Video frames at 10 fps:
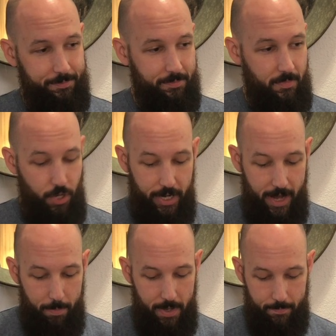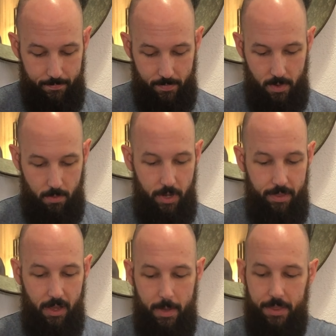You gonna help me? What do you
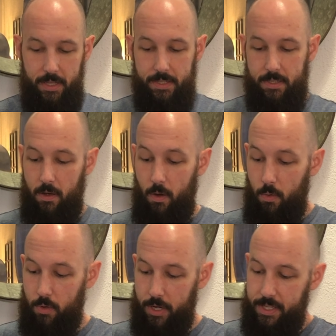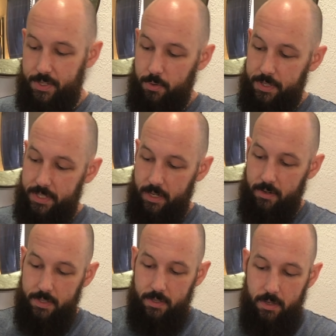think about these? Oh, look at these cool
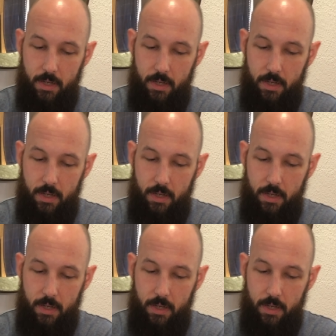stickers.